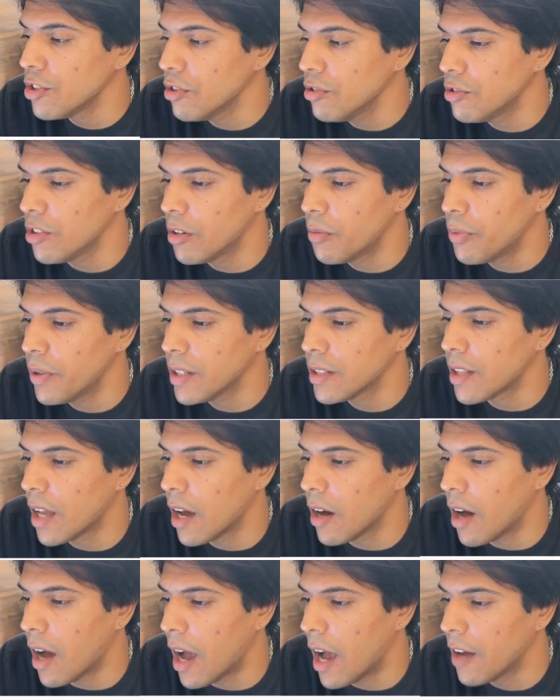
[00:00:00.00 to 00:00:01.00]
jailbreak
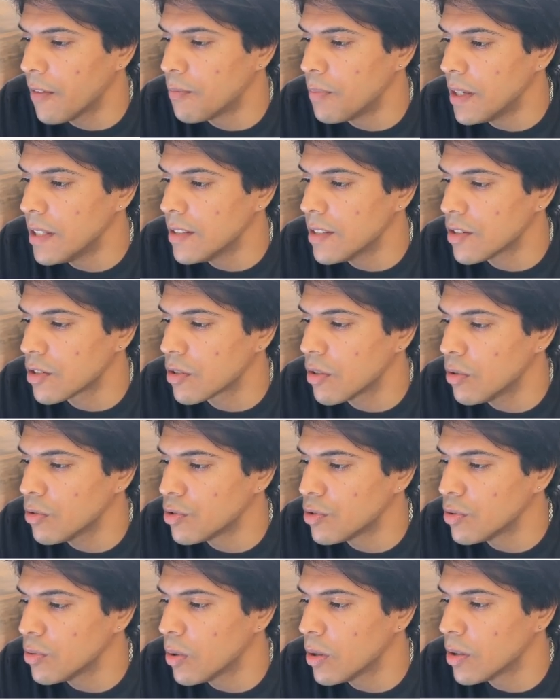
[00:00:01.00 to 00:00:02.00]
that have been
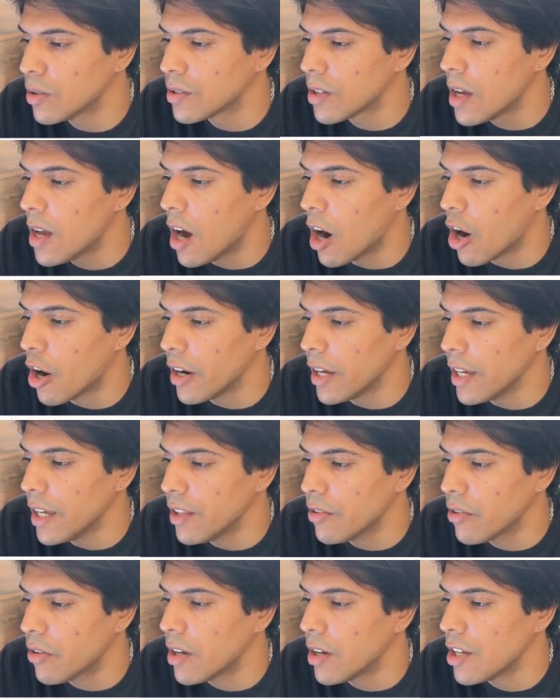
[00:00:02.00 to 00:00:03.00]
disclosed to us are
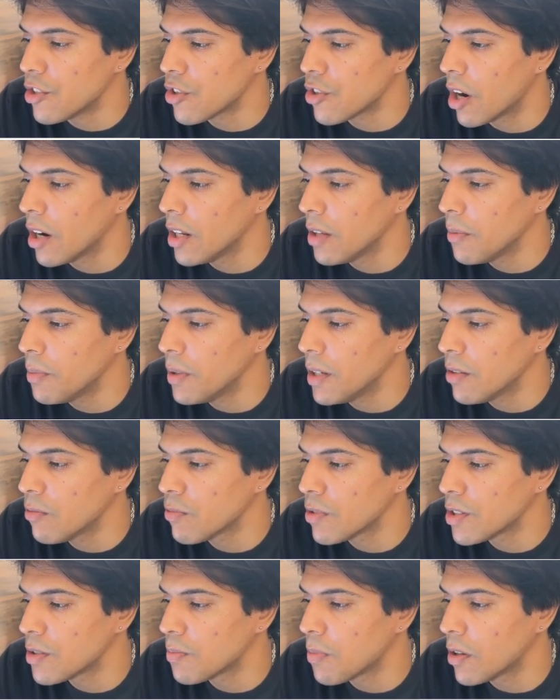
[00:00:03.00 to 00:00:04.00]
either entirely being
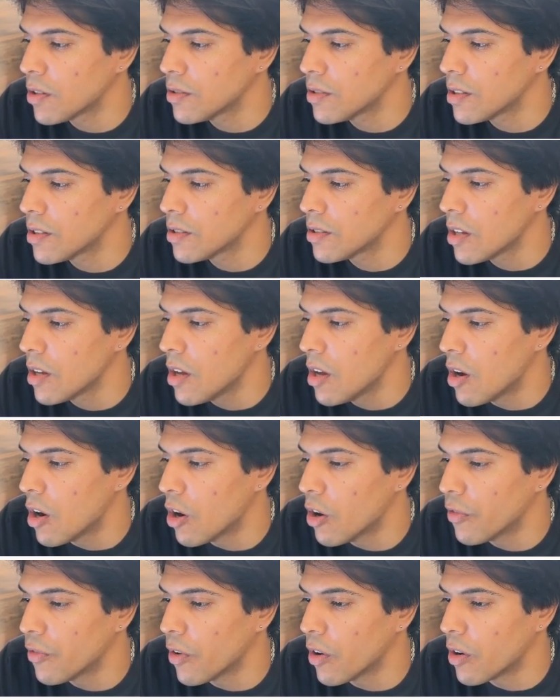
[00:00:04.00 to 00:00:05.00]
responses
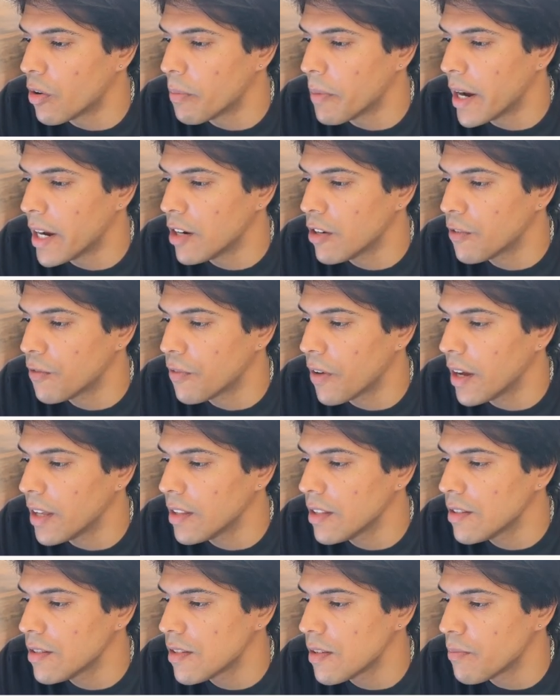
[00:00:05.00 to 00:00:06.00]
of our minor
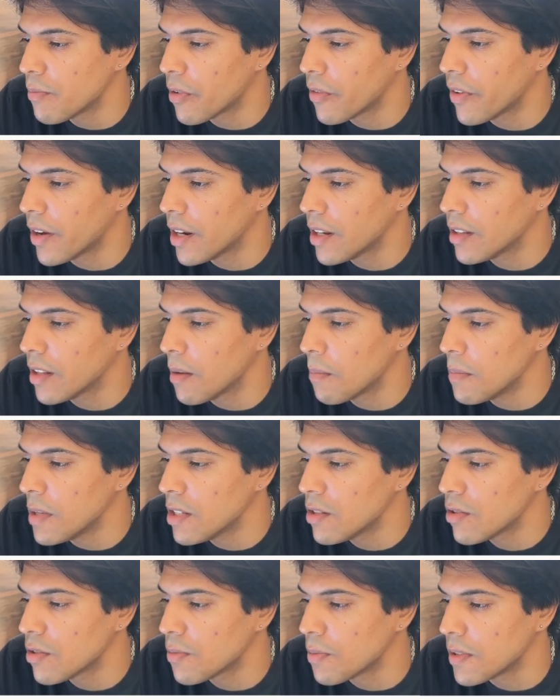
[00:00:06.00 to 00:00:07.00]
findings and providing a
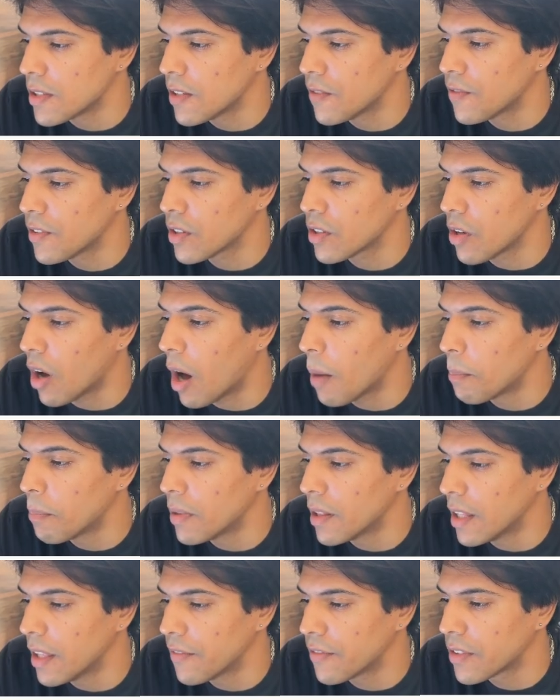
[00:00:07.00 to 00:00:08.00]
meta-specific
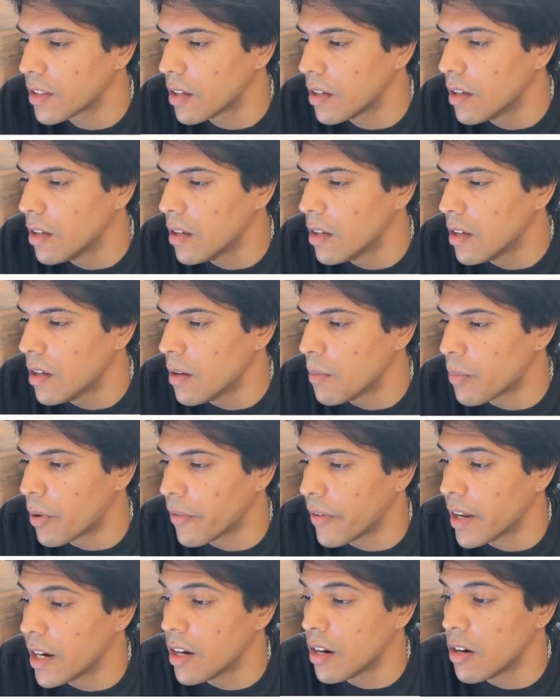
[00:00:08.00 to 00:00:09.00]
uplift.
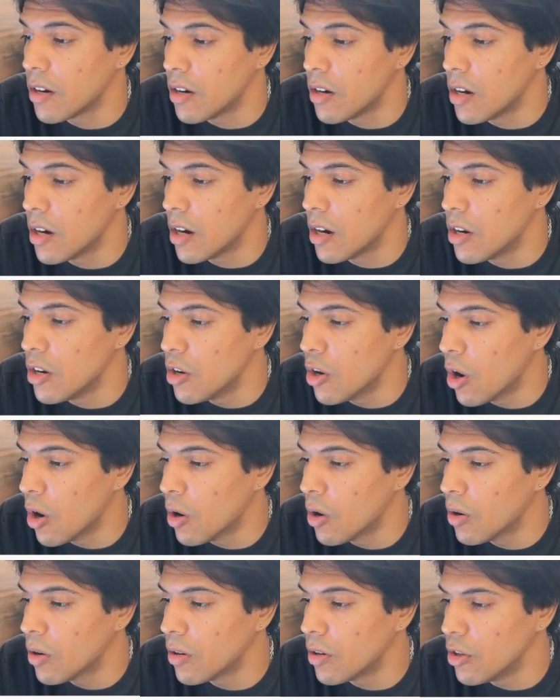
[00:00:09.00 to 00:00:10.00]
Providing
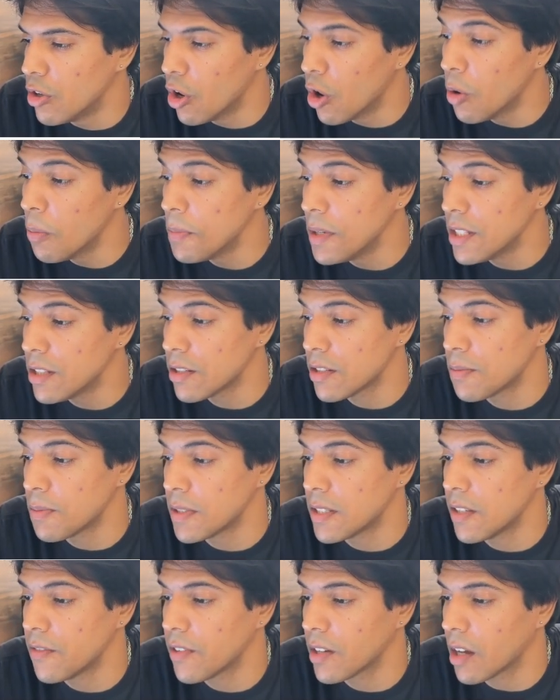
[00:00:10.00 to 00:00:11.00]
no
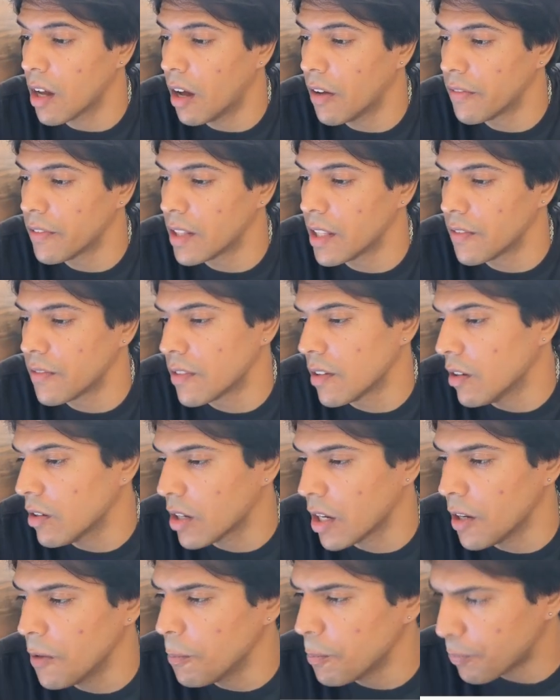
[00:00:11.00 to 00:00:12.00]
meta-specific uplift.
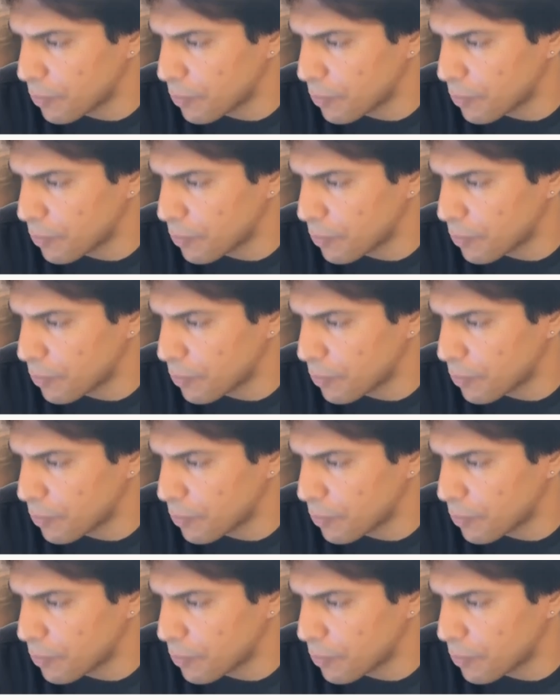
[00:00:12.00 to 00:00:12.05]
Okay.